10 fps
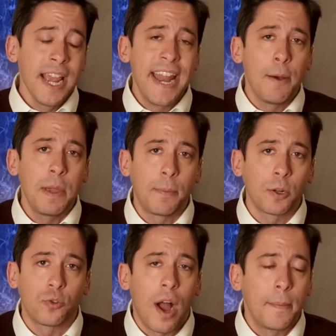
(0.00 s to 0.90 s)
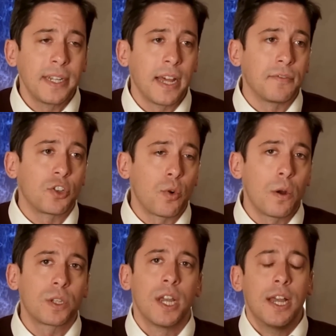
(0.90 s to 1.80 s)
And now people are dropping dead of
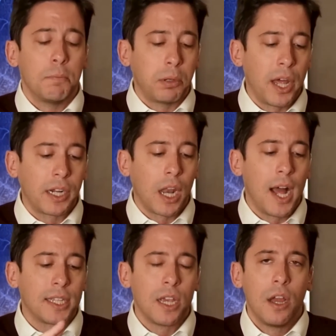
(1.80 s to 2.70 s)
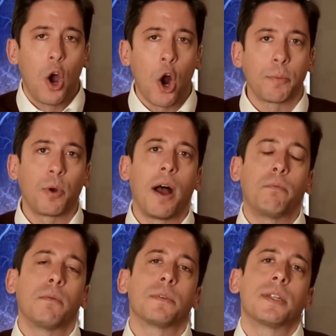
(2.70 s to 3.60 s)
strokes, blood clots, heart
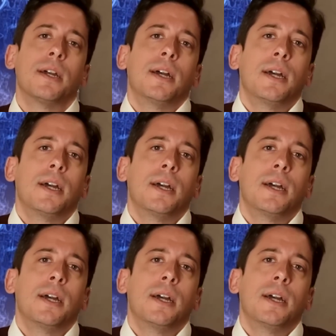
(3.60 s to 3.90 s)
problems.